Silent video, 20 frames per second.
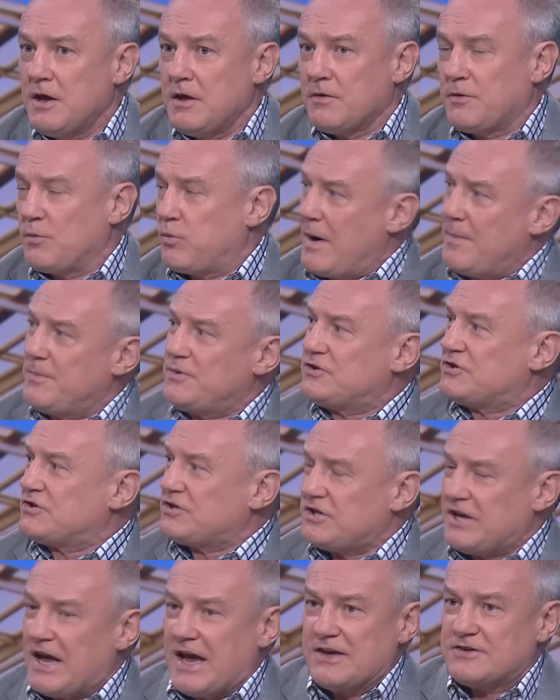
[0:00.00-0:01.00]
The one
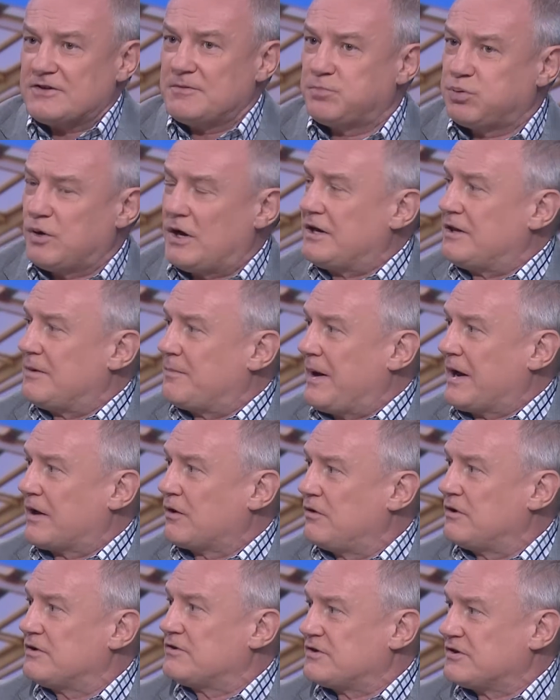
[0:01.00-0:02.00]
position he hasn't played in the back
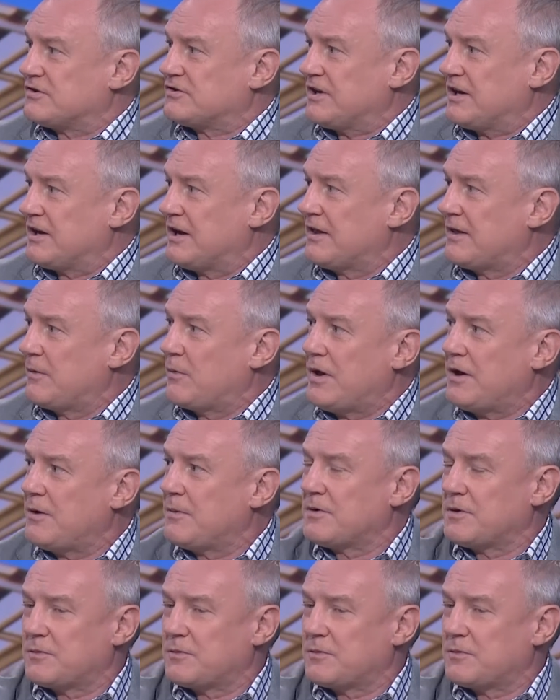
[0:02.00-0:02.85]
line is the centre. They went in on